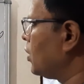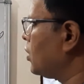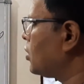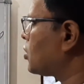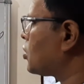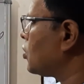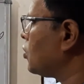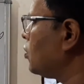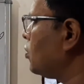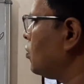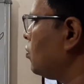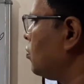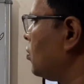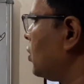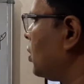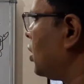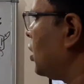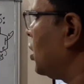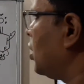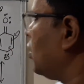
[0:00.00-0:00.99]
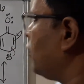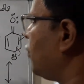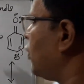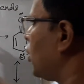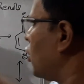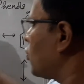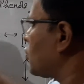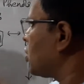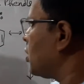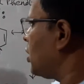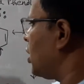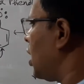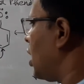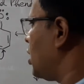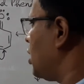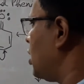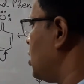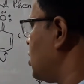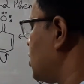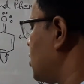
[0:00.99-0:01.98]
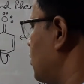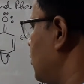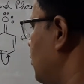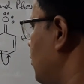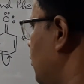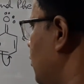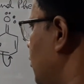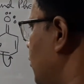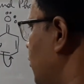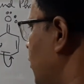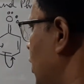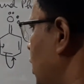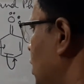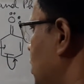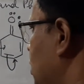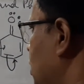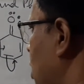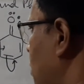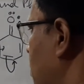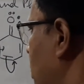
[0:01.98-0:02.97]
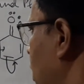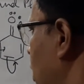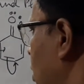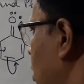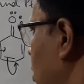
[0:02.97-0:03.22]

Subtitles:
So phenoxidine is very stable.